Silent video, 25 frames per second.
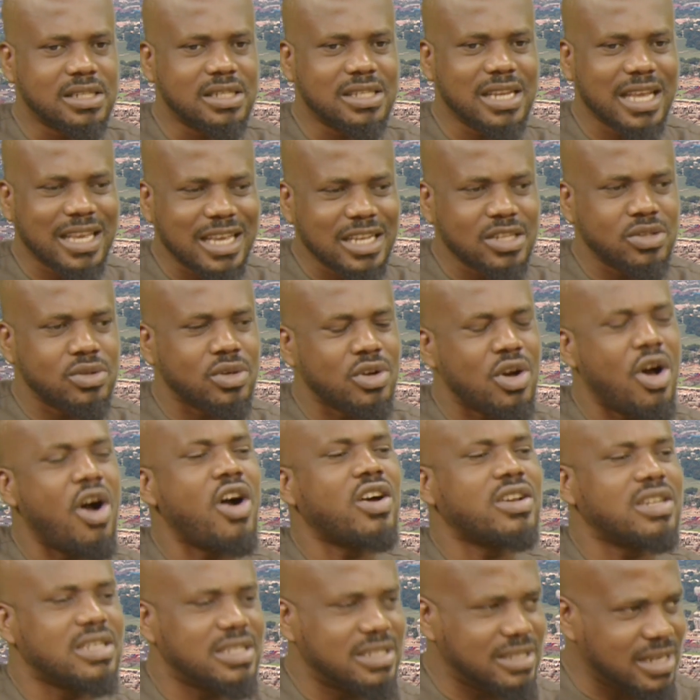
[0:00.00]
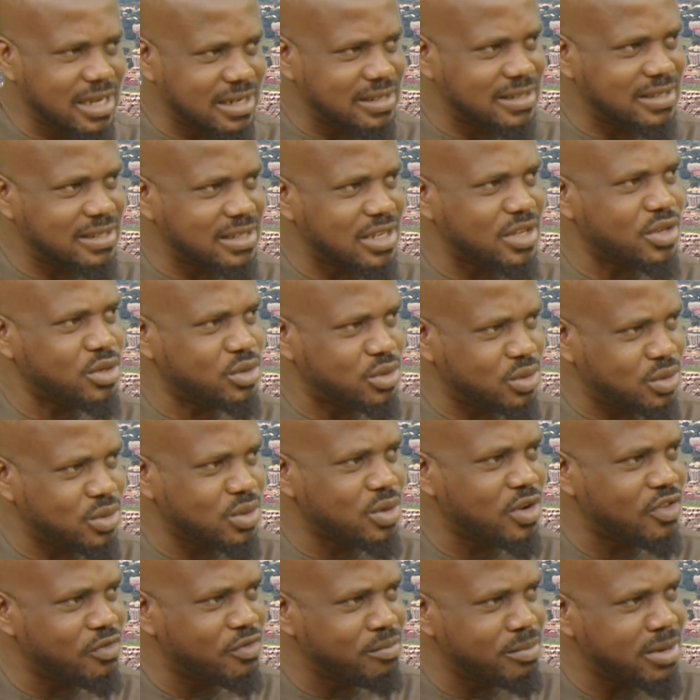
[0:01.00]
take into cognizance the
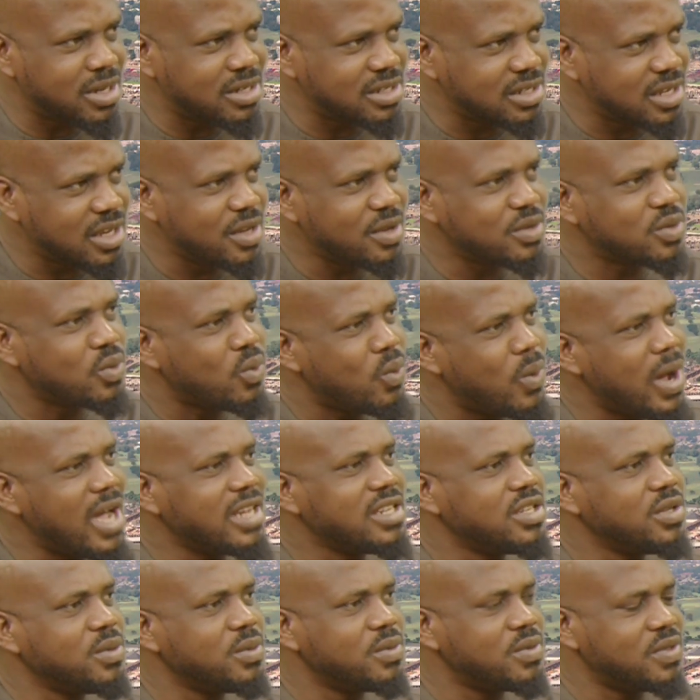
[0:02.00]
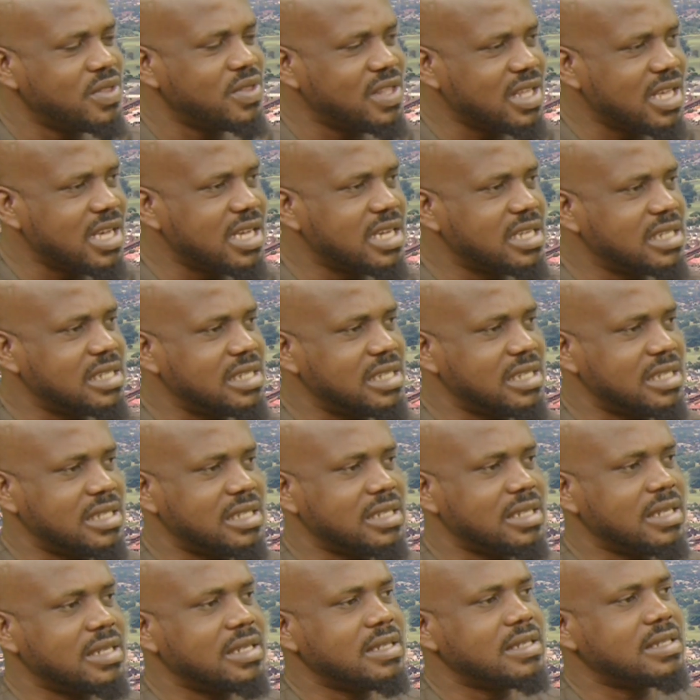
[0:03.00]
issue of mental health. Why do you think
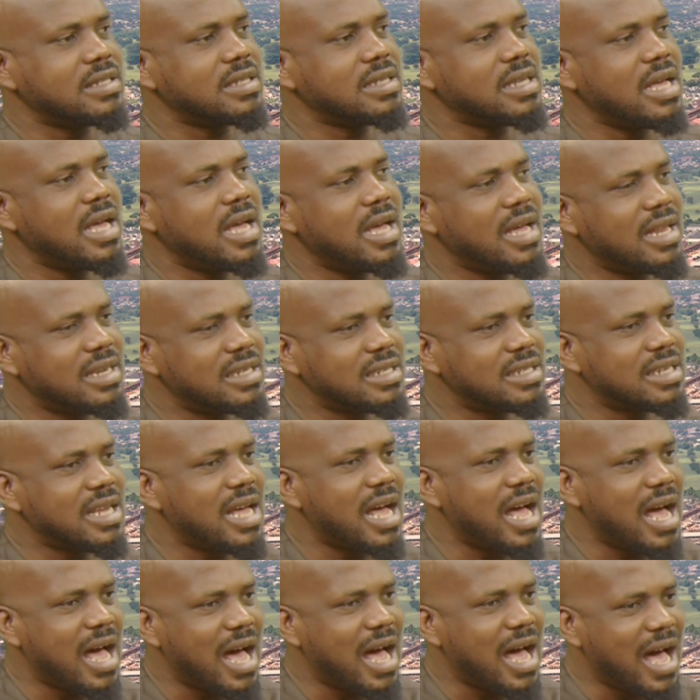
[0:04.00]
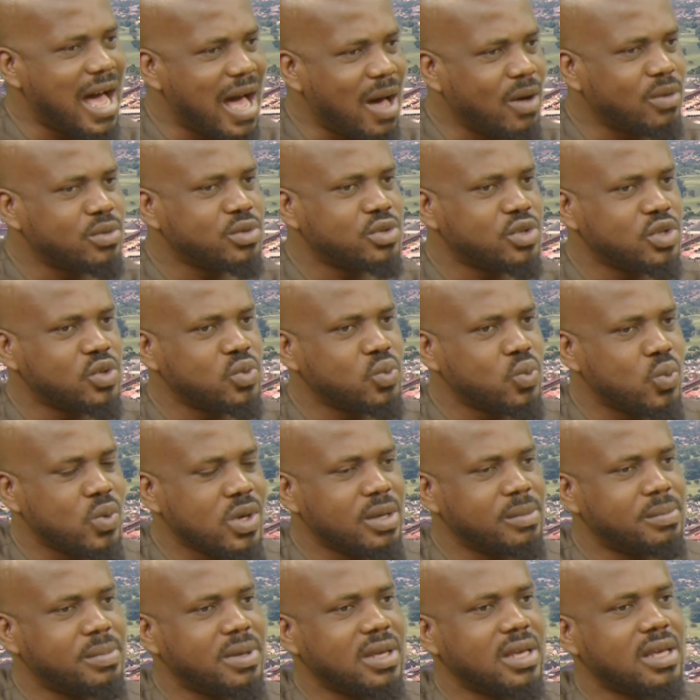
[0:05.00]
this is? And how should
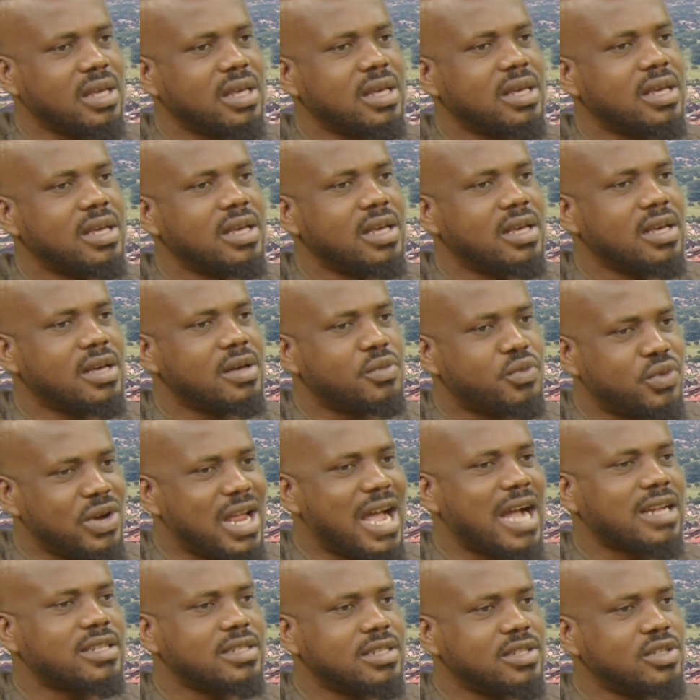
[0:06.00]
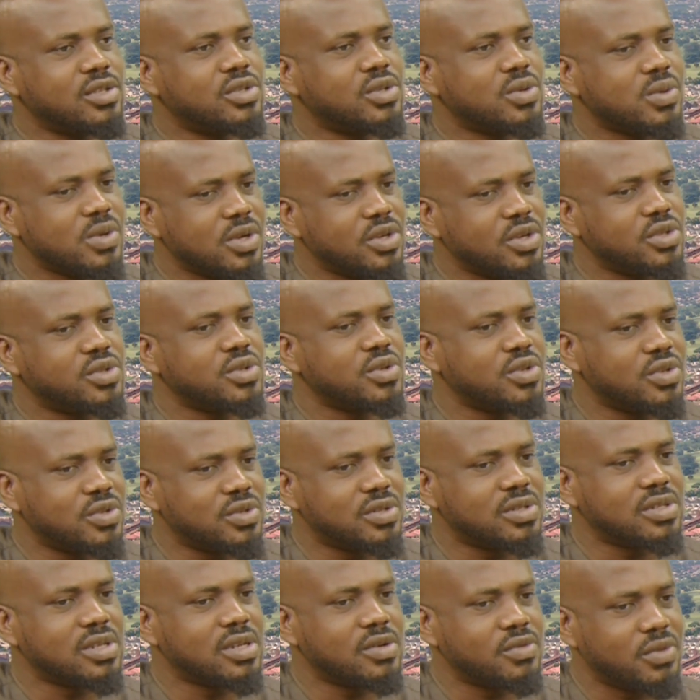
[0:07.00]
we be reacting to
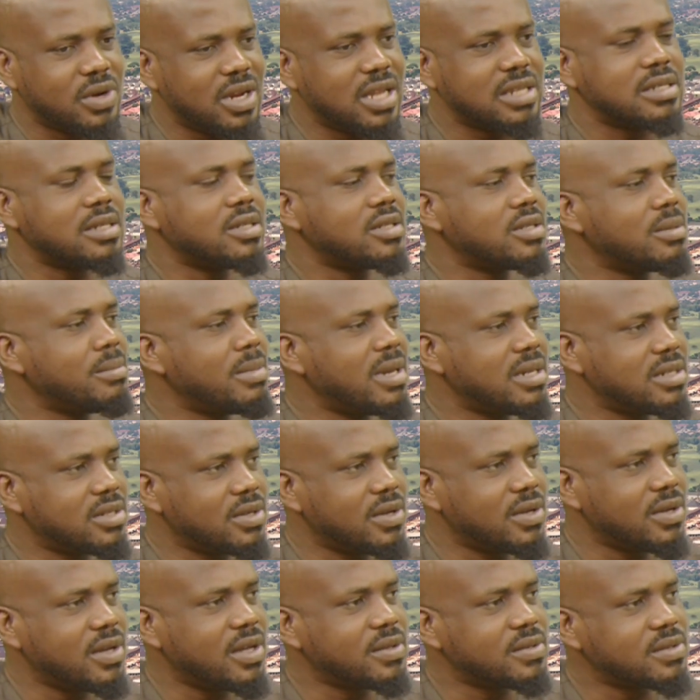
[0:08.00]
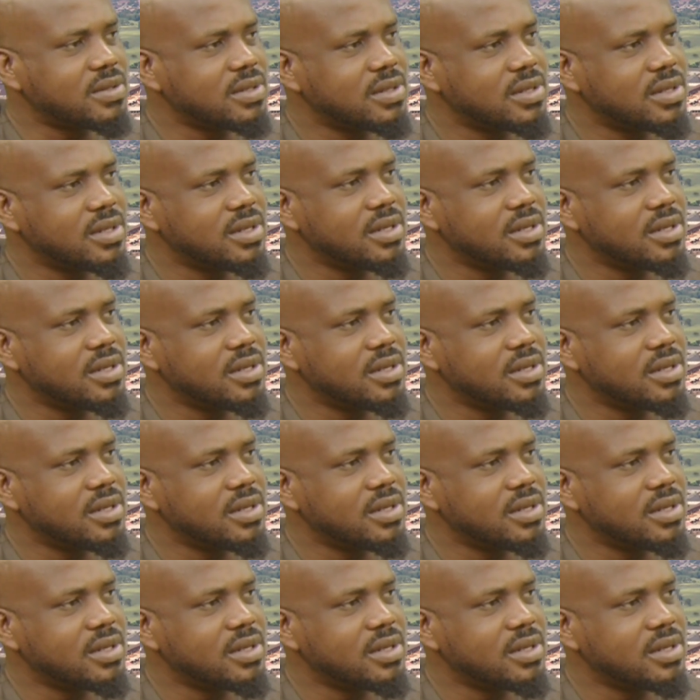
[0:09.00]
issues relating to mental health?